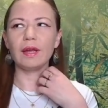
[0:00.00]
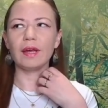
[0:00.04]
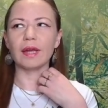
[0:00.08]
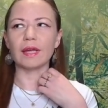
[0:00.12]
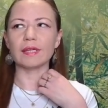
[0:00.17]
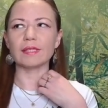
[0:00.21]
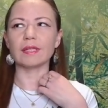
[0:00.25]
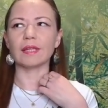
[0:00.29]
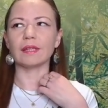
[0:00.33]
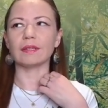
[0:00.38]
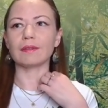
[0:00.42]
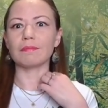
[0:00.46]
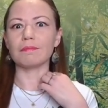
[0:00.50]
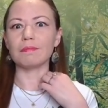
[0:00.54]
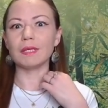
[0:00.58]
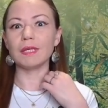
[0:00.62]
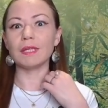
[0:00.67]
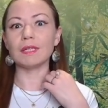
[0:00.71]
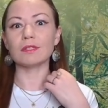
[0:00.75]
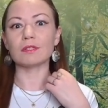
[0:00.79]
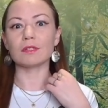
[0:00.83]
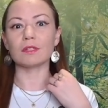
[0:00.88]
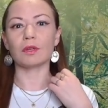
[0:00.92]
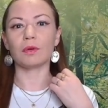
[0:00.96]
It's going to
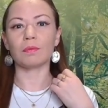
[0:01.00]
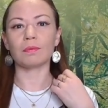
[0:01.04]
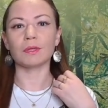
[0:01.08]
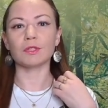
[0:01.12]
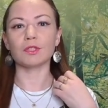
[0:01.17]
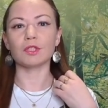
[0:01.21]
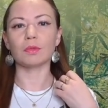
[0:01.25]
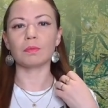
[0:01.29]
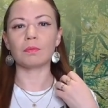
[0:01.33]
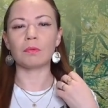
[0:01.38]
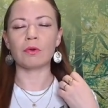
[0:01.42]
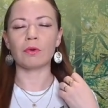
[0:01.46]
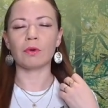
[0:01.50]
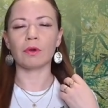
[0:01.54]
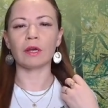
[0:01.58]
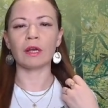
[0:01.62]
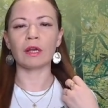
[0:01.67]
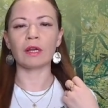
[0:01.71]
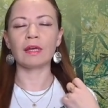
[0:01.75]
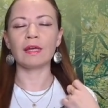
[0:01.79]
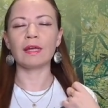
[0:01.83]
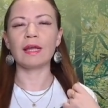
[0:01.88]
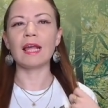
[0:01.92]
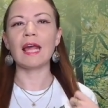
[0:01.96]
mean so much more.
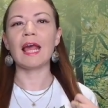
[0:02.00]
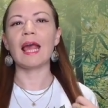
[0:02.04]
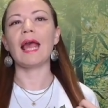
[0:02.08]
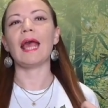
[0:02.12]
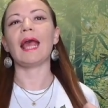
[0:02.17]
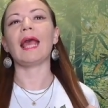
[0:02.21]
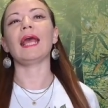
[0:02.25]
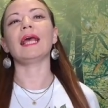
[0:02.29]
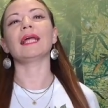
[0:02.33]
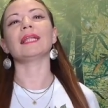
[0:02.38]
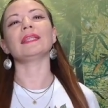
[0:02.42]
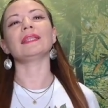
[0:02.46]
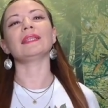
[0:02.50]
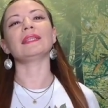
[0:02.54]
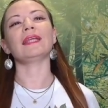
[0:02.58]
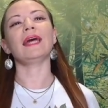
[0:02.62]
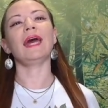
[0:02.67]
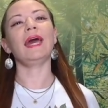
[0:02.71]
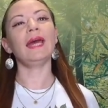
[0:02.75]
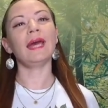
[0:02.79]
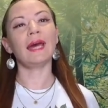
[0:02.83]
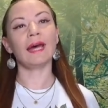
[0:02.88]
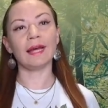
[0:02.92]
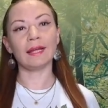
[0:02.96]
And
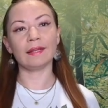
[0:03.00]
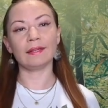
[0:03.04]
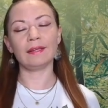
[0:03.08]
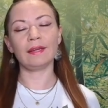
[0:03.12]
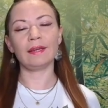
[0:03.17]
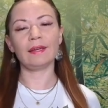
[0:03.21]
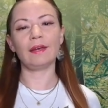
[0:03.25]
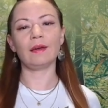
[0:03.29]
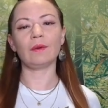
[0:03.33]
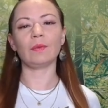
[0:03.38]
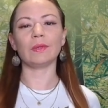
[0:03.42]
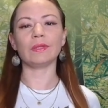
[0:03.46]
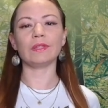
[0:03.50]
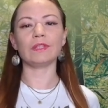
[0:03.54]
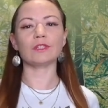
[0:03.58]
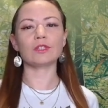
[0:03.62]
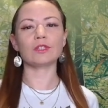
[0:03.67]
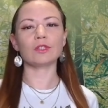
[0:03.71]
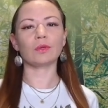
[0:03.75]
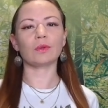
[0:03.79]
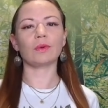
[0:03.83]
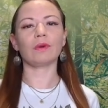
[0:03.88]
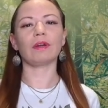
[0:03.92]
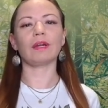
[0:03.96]
then when the
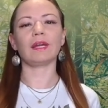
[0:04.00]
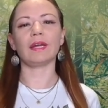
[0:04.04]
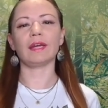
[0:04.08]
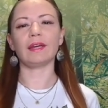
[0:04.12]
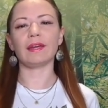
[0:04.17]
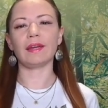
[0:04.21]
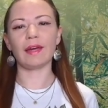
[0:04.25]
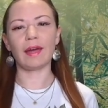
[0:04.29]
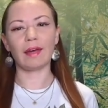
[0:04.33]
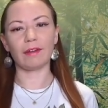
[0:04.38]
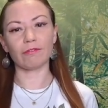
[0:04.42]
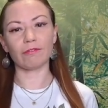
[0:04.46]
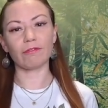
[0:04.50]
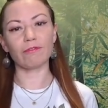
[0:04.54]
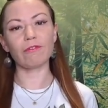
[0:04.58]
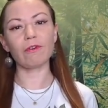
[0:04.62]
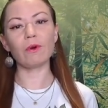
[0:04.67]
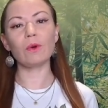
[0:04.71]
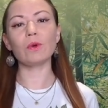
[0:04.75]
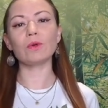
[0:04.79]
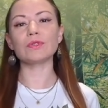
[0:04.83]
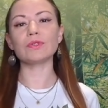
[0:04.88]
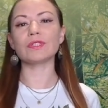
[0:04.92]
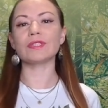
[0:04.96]
story
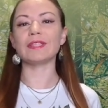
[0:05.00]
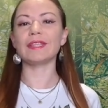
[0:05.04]
unfolds,